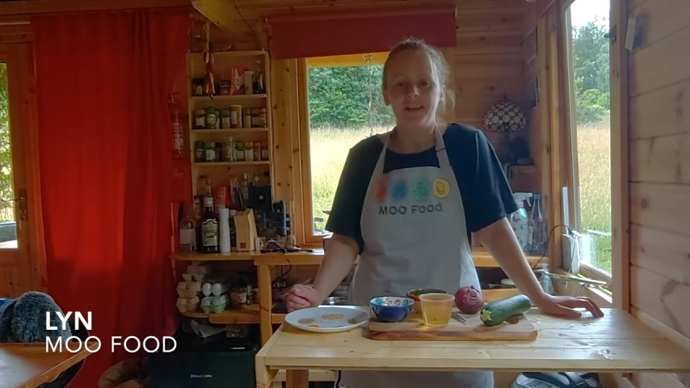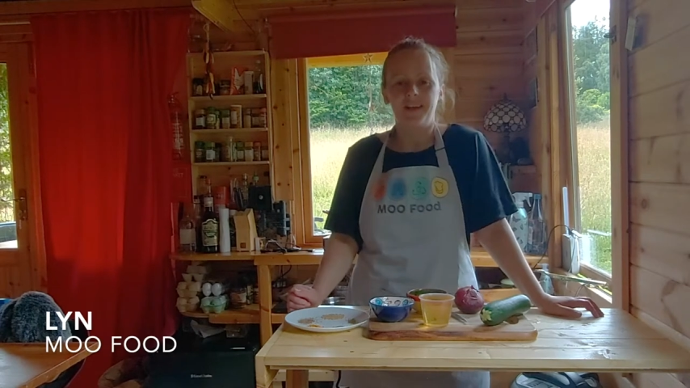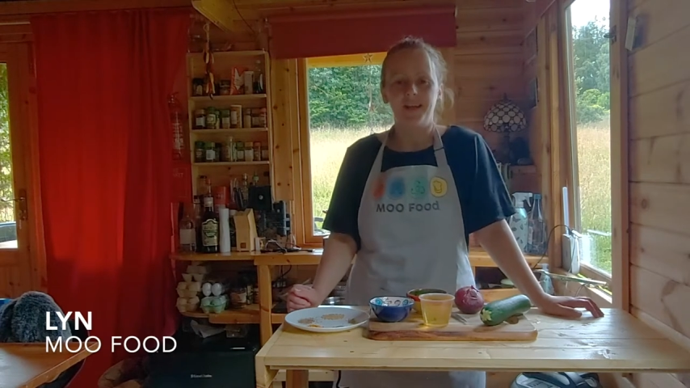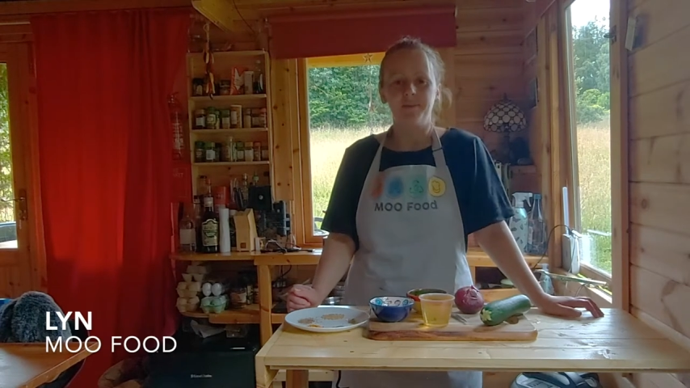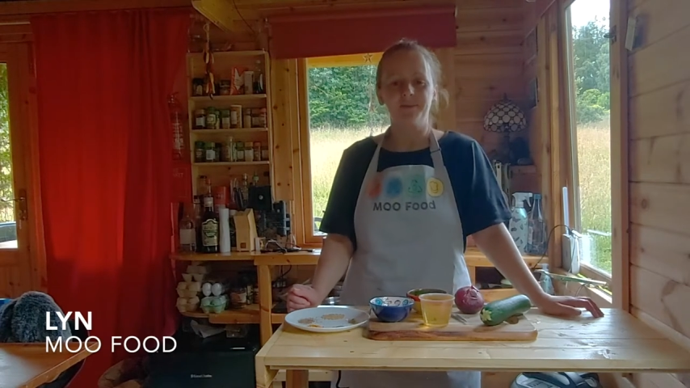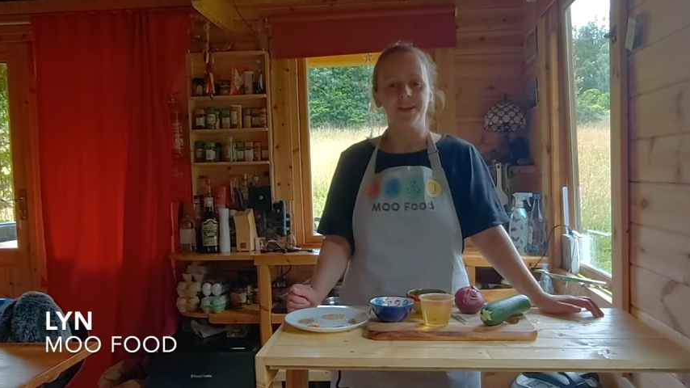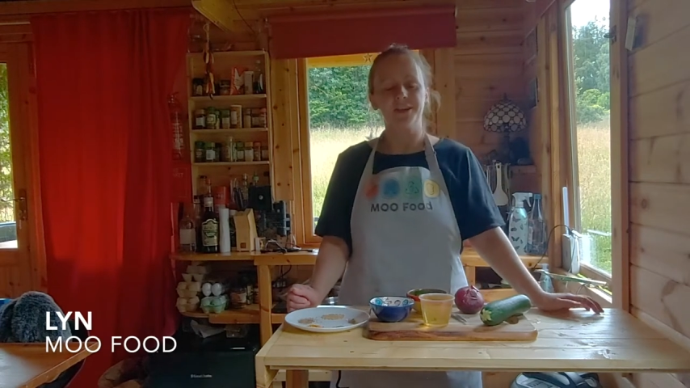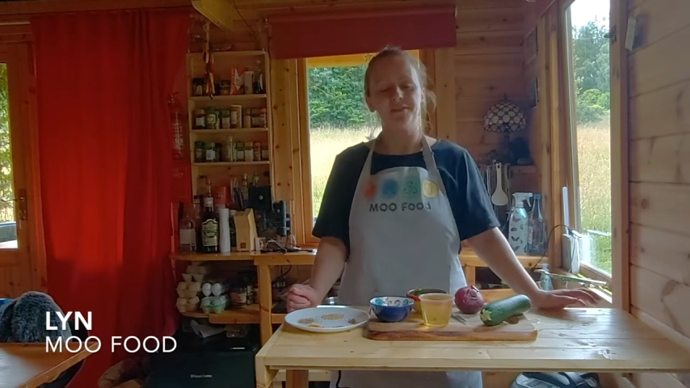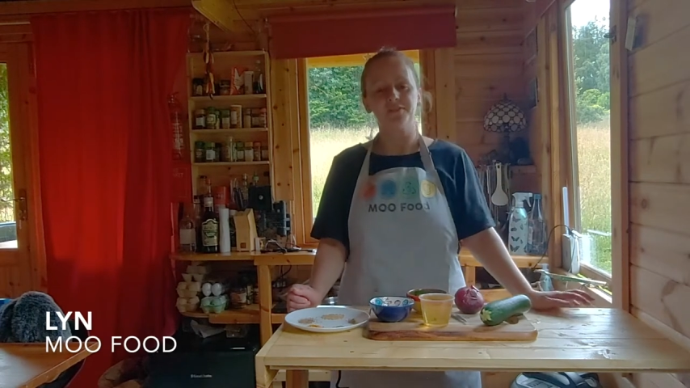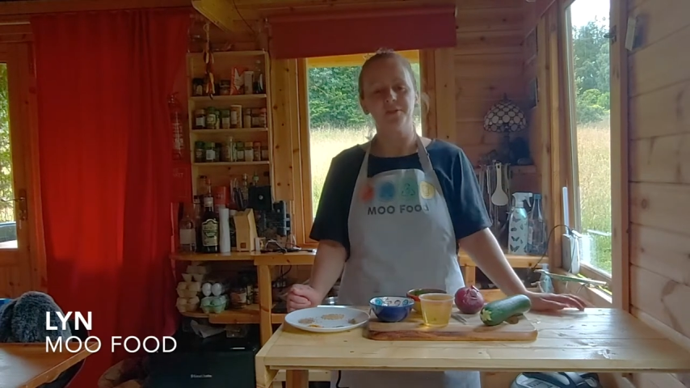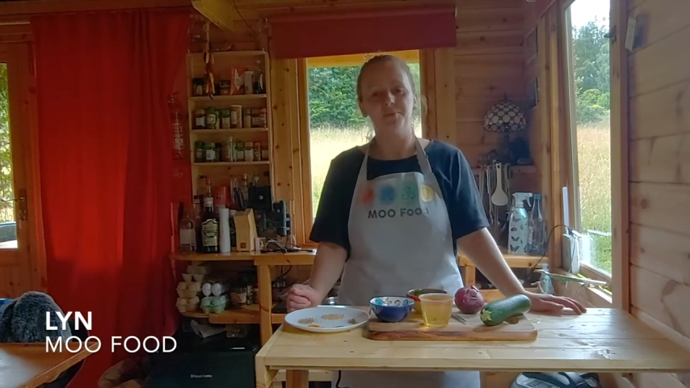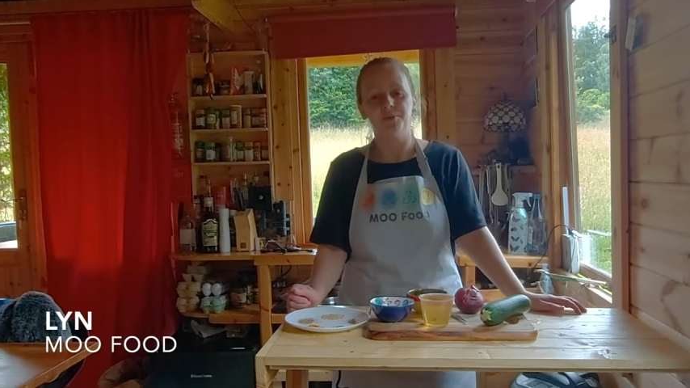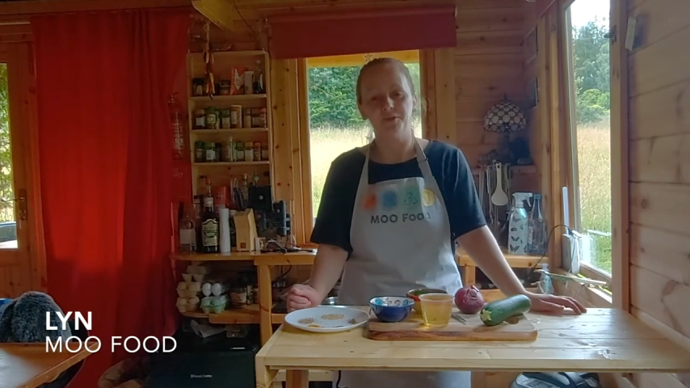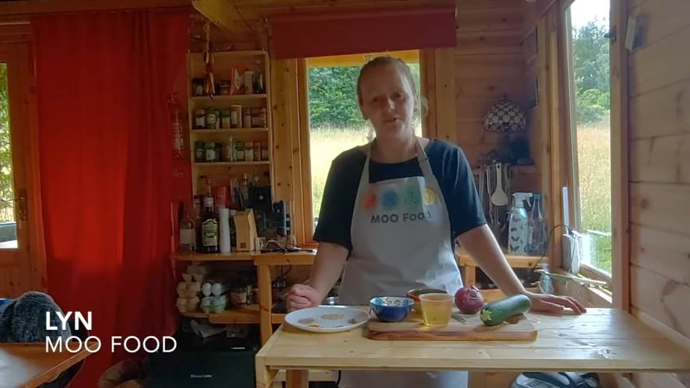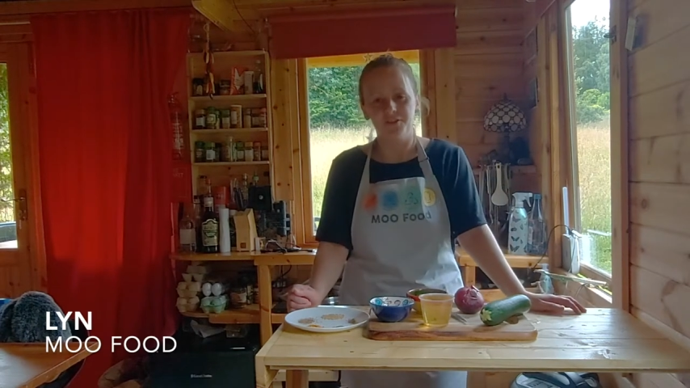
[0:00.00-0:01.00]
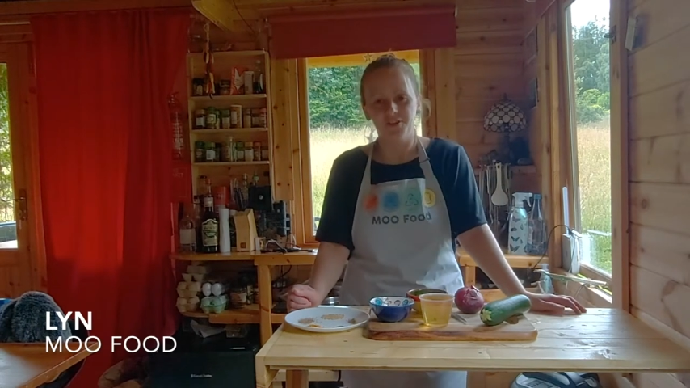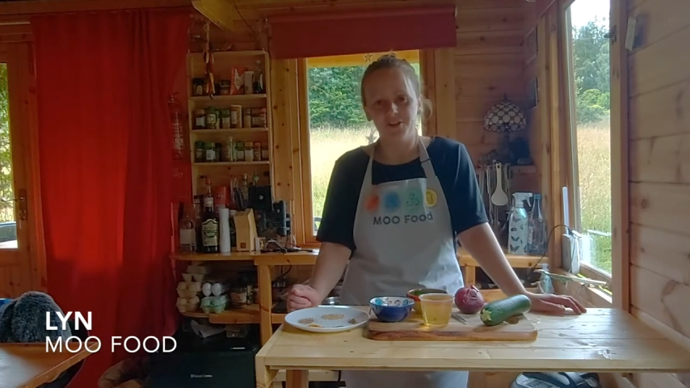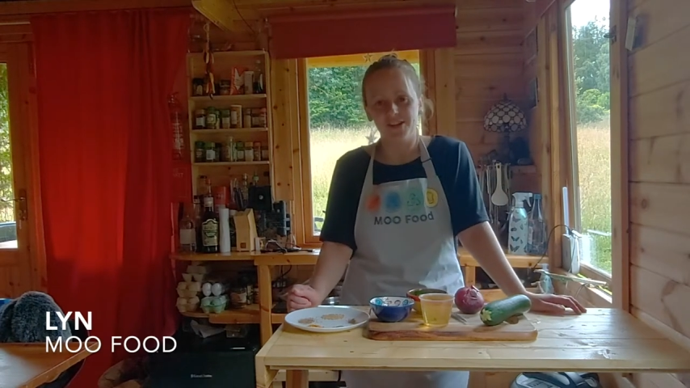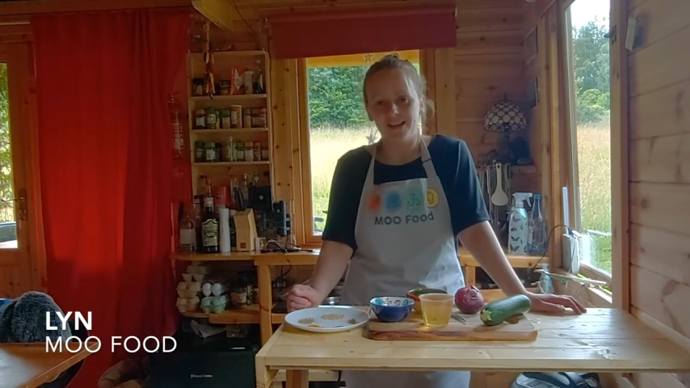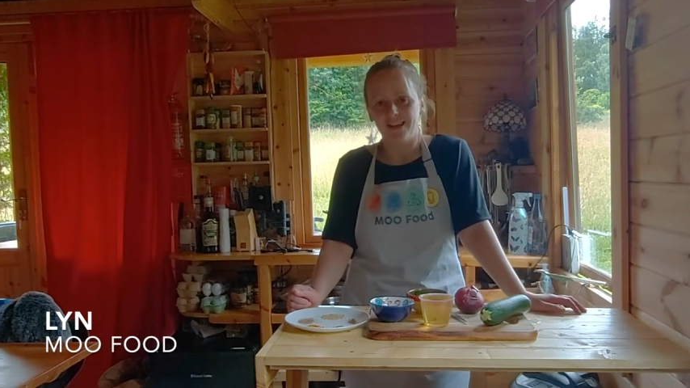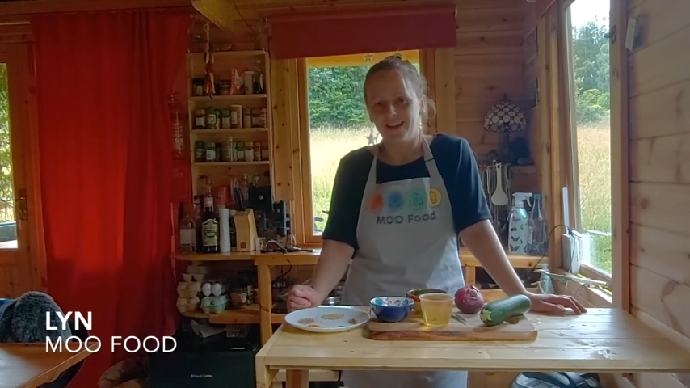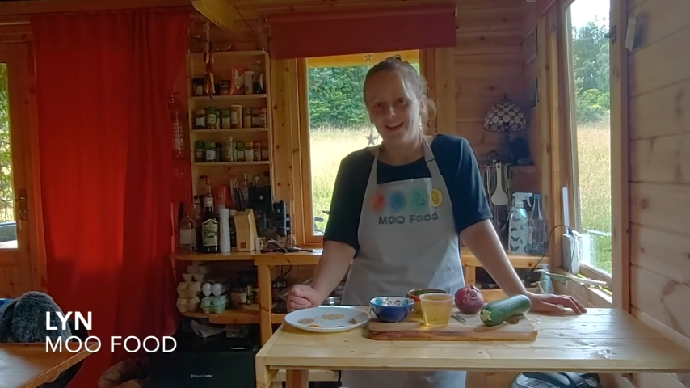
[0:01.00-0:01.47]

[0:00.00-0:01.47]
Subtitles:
I'm Lynn from Moo Food